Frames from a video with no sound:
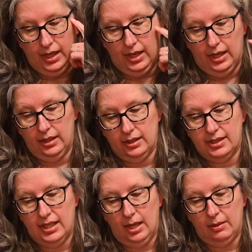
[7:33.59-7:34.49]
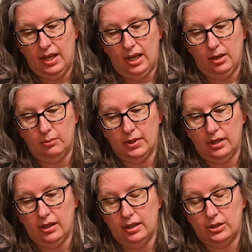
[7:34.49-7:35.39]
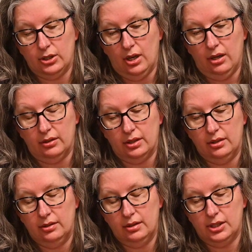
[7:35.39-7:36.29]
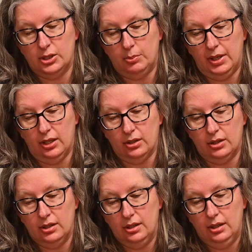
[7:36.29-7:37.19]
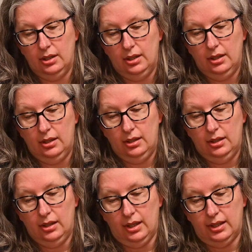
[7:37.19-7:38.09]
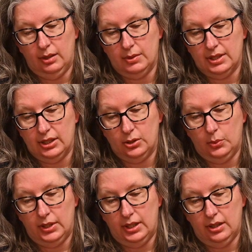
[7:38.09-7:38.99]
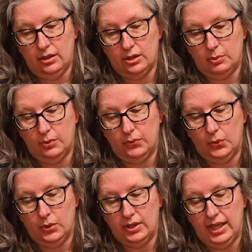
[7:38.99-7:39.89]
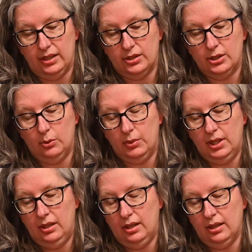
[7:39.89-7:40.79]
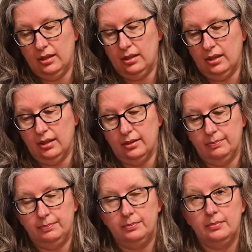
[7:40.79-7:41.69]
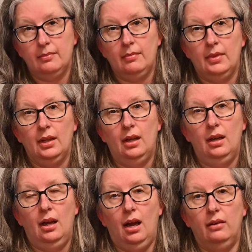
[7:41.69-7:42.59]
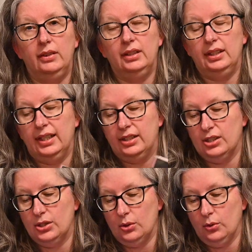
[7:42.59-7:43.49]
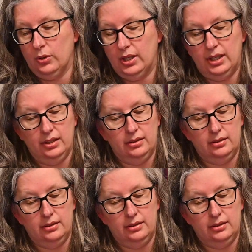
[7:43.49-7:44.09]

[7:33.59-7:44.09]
And the same camp, a child disappeared, I think it was 20 years before that or something. And I really like the story.